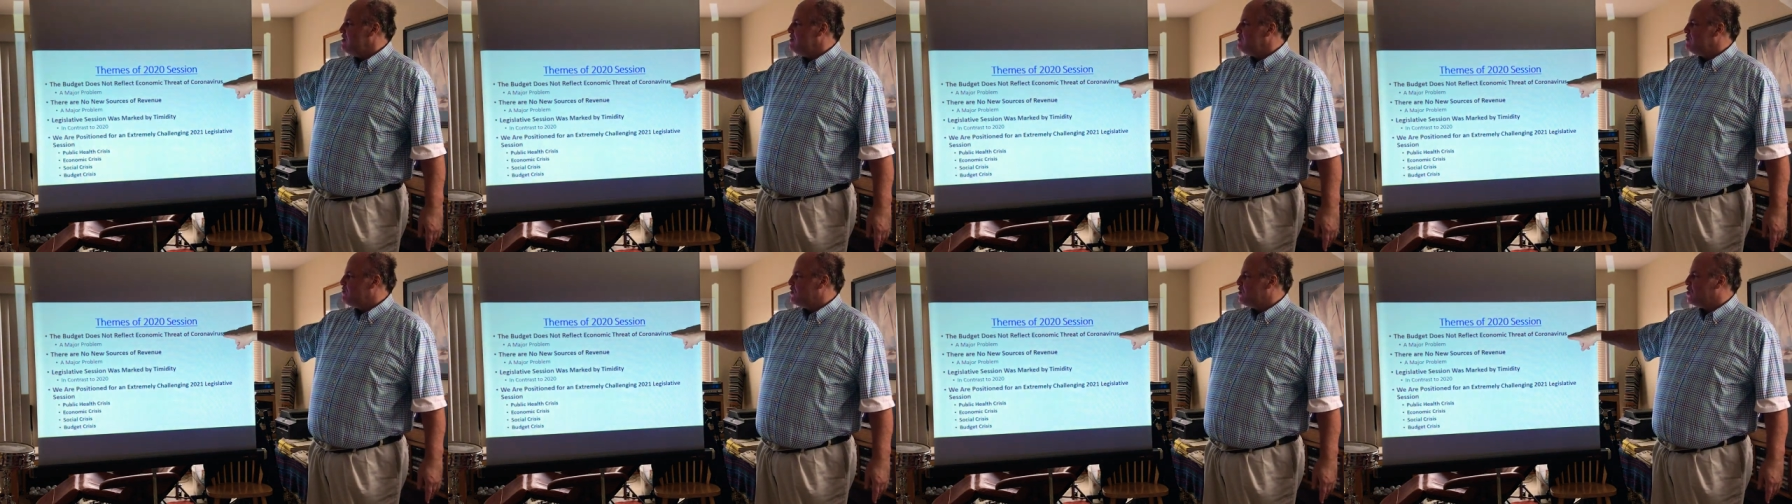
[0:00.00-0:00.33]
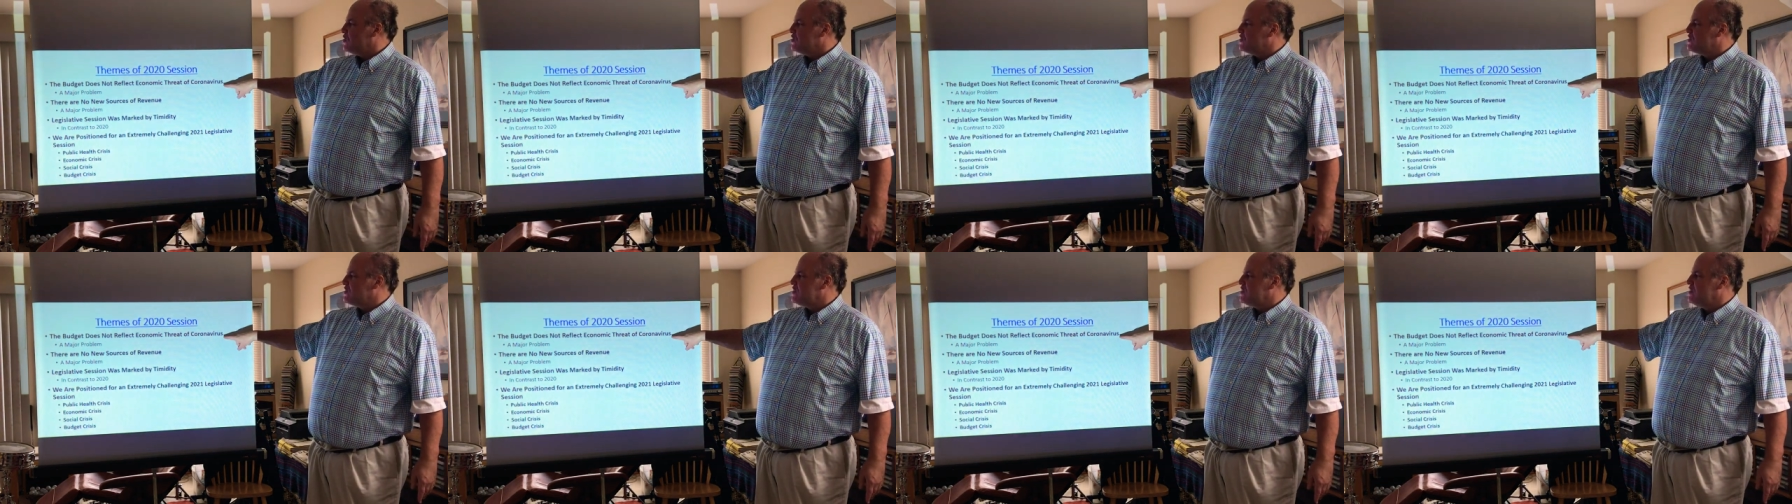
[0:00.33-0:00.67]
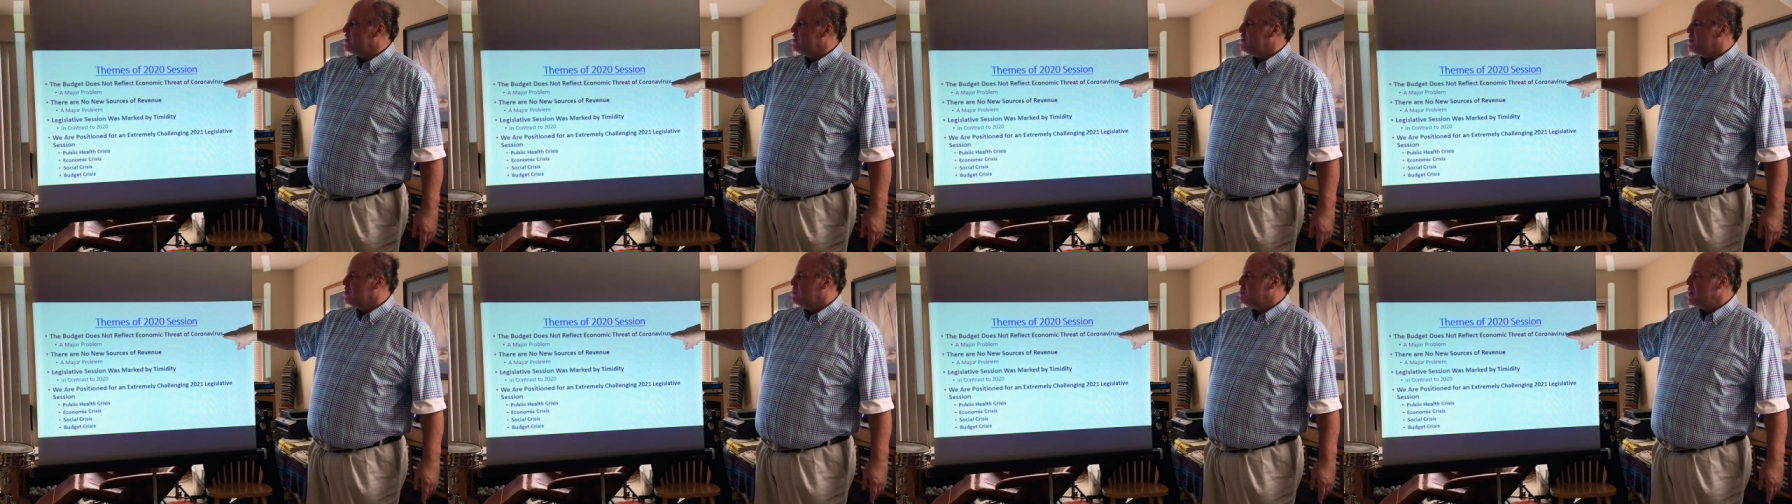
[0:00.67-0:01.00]
First,
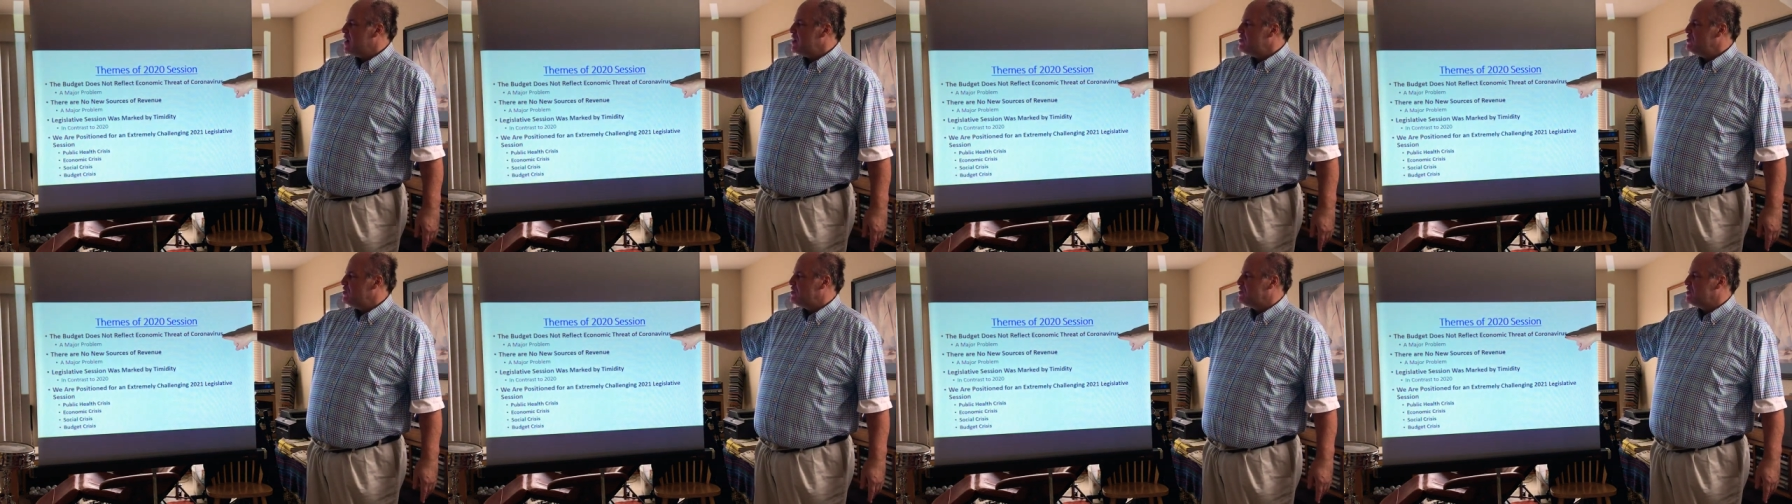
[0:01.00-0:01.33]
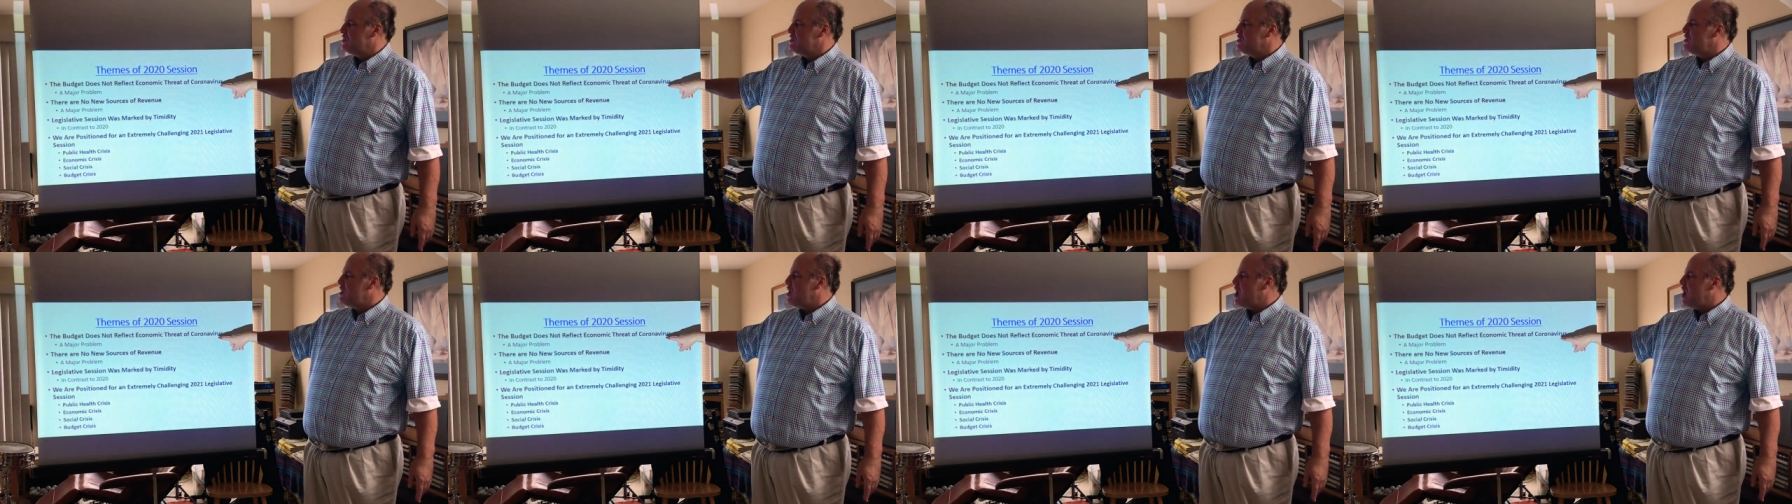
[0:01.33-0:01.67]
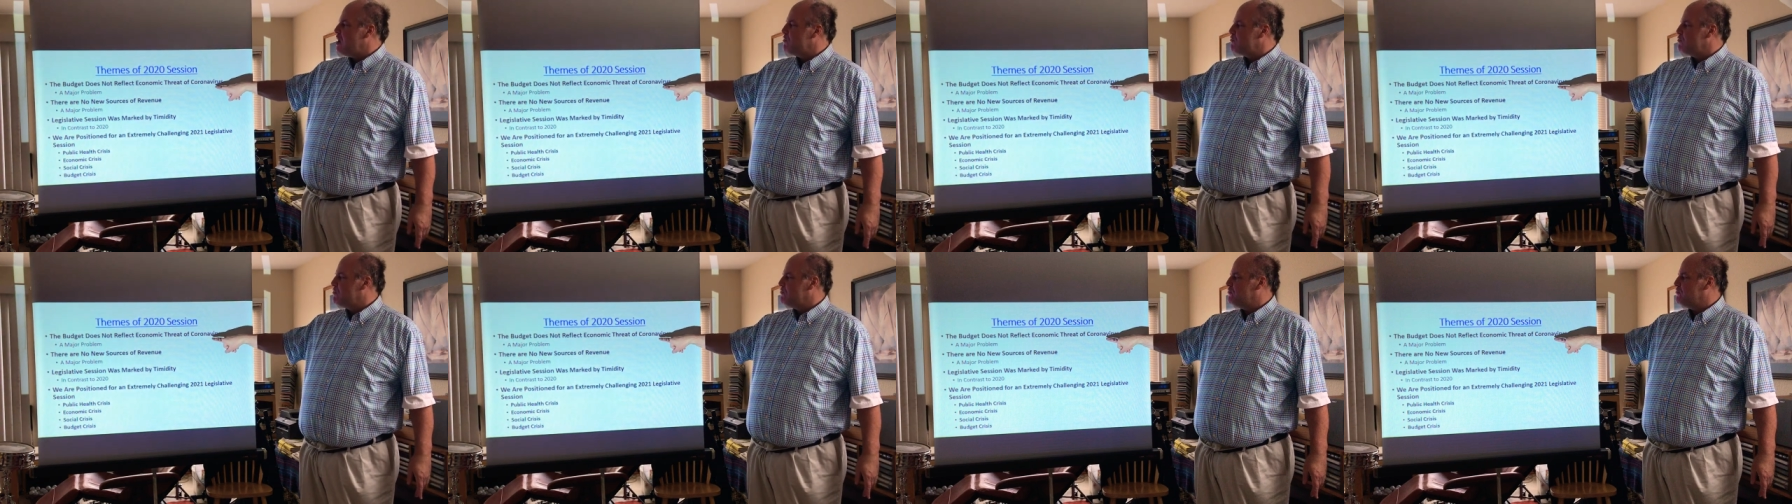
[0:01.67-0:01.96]
the budget does not